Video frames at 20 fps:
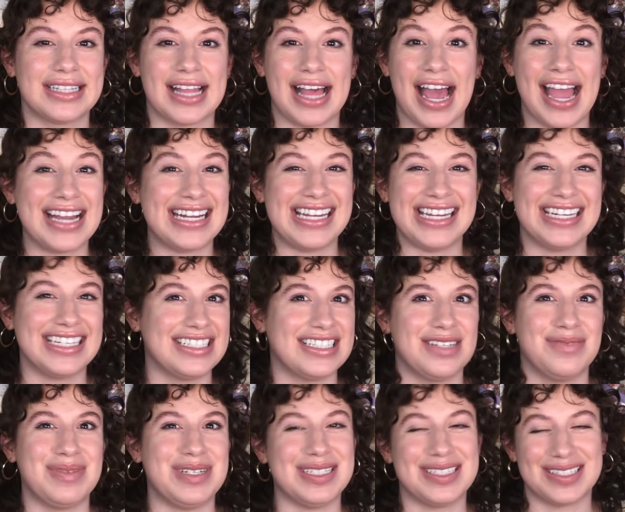I needed to
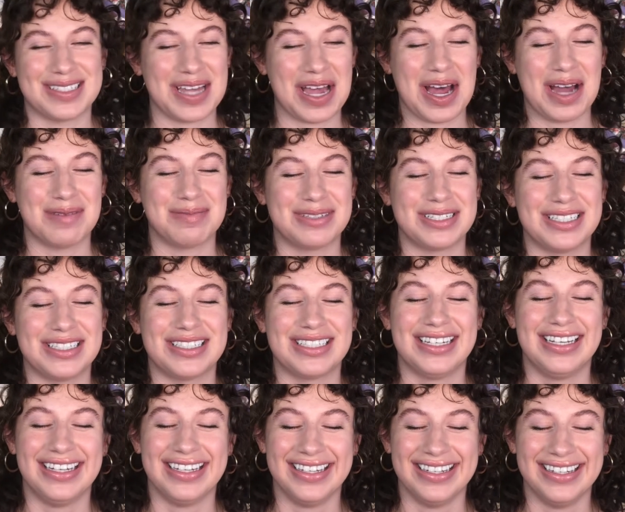be stopped.
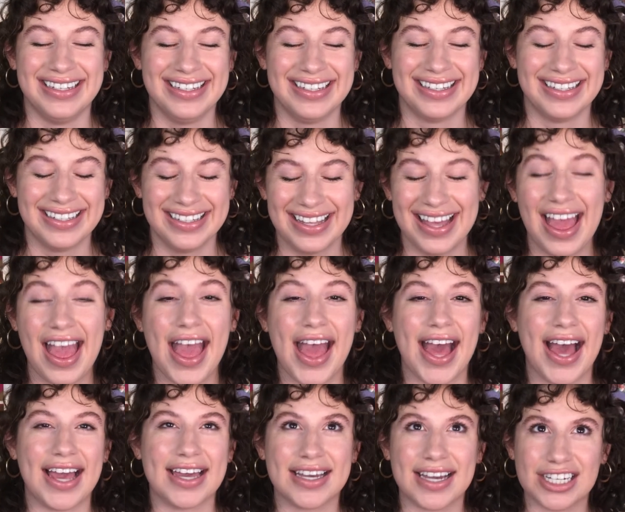
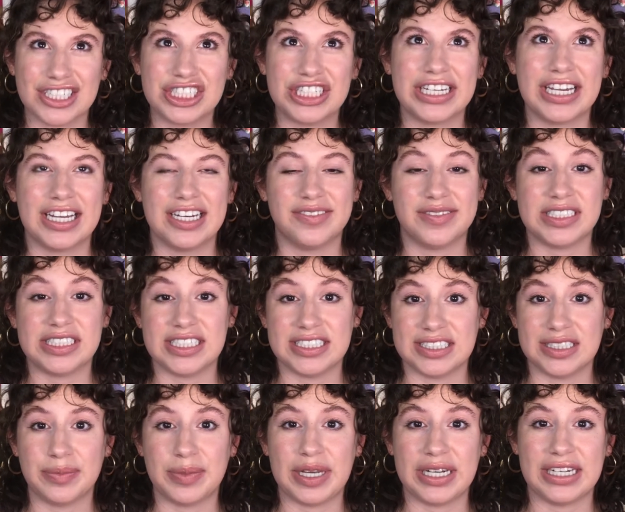I actually kind of
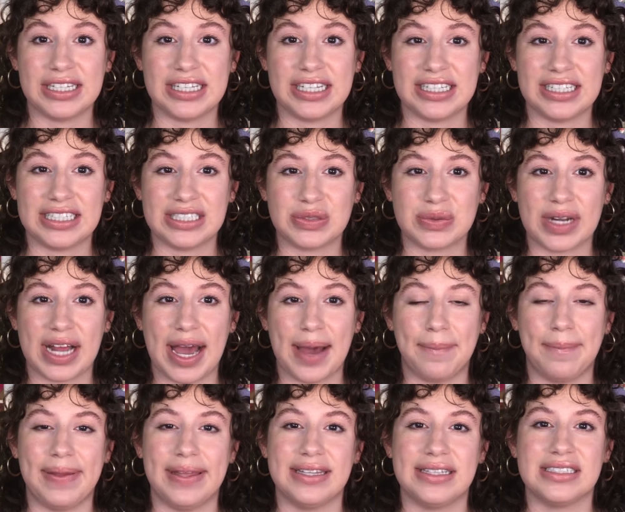anticipated that this would
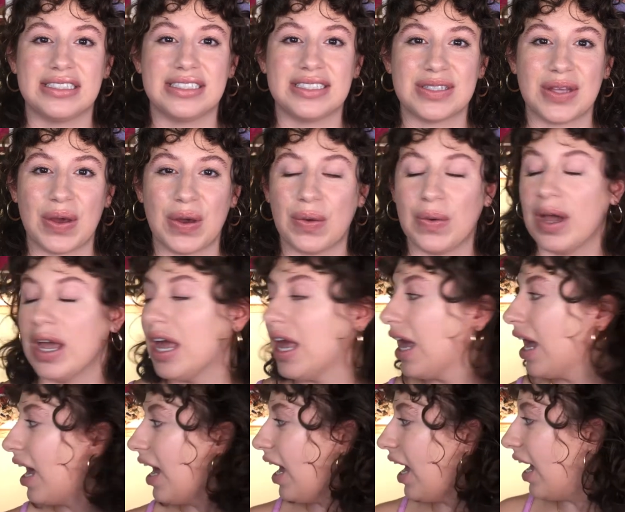happen, so
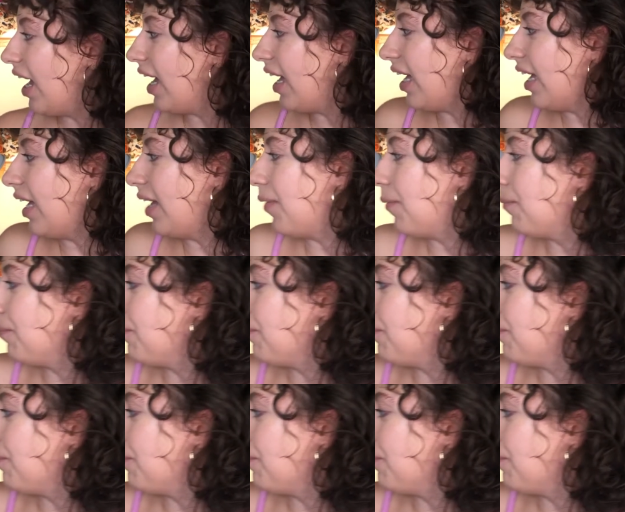I